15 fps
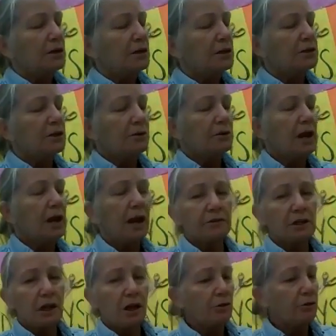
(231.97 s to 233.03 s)
you don't have
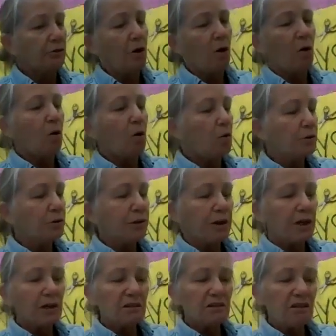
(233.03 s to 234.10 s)
to color the whole
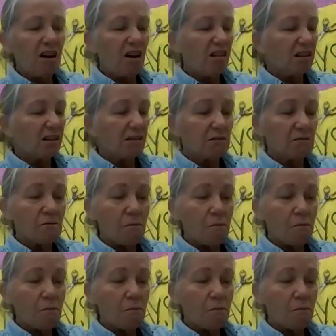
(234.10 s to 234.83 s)
thing solid.